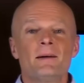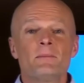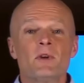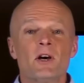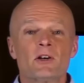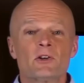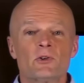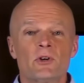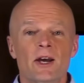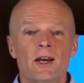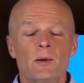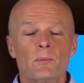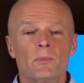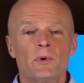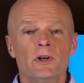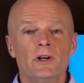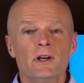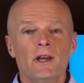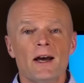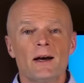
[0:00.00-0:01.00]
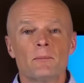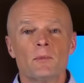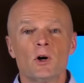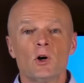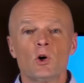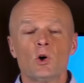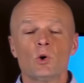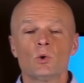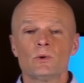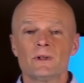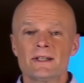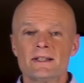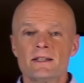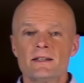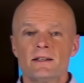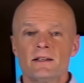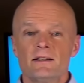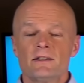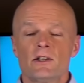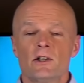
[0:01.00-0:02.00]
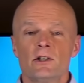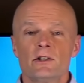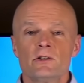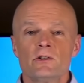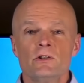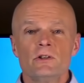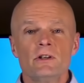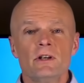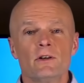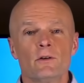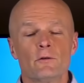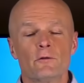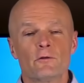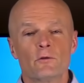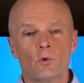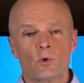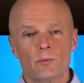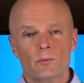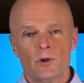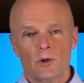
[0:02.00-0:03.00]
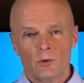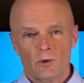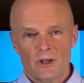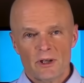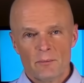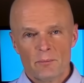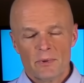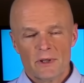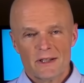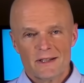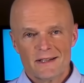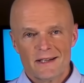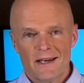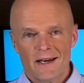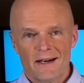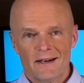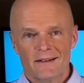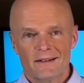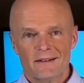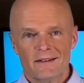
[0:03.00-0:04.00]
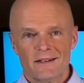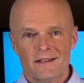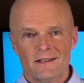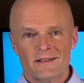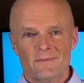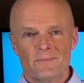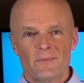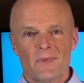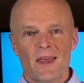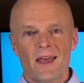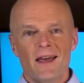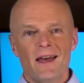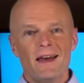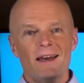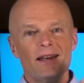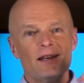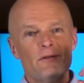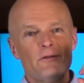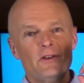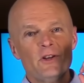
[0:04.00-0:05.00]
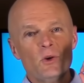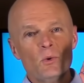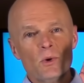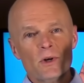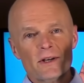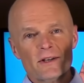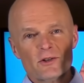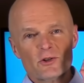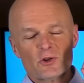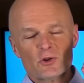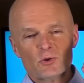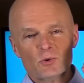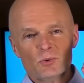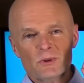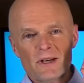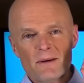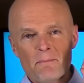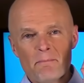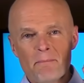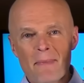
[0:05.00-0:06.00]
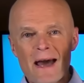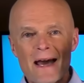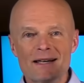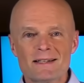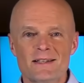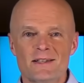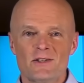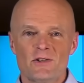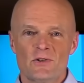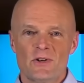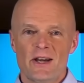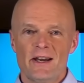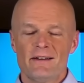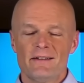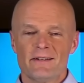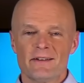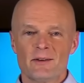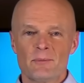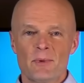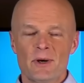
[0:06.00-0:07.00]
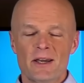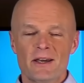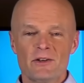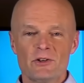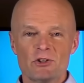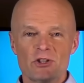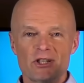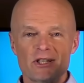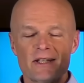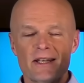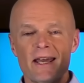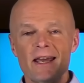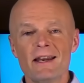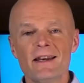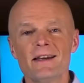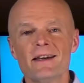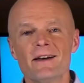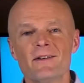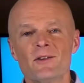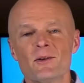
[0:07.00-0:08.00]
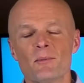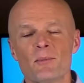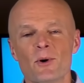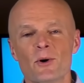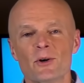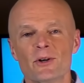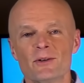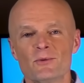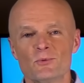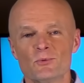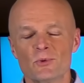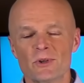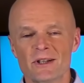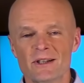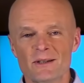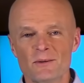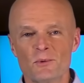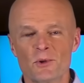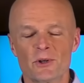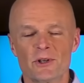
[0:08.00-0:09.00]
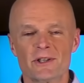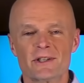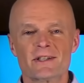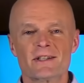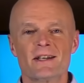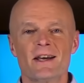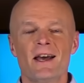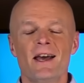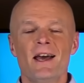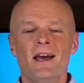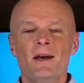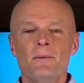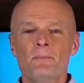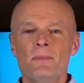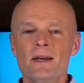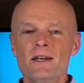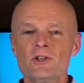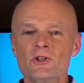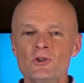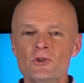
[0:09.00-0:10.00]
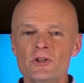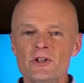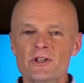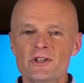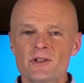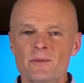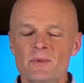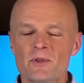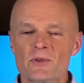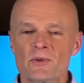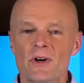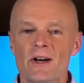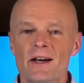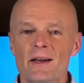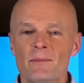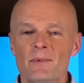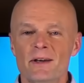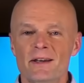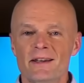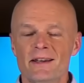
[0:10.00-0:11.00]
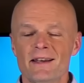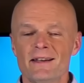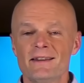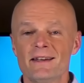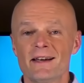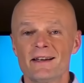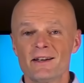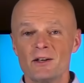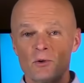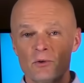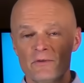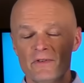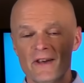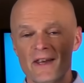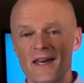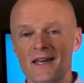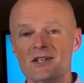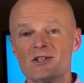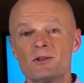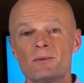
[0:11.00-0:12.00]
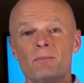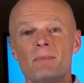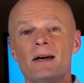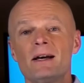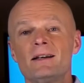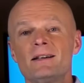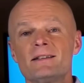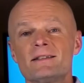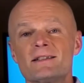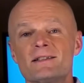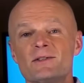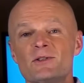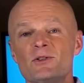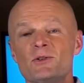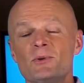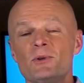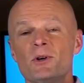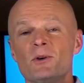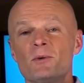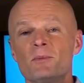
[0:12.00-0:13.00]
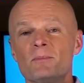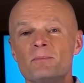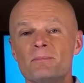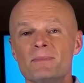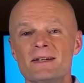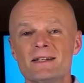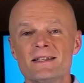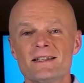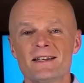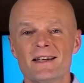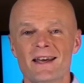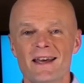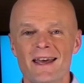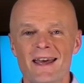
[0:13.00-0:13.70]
I'm Dr. Ekberg. I'm a holistic doctor and a former Olympic decathlete. And if you want to truly master health by understanding how the body really works, make sure you subscribe and hit that notification bell so you don't miss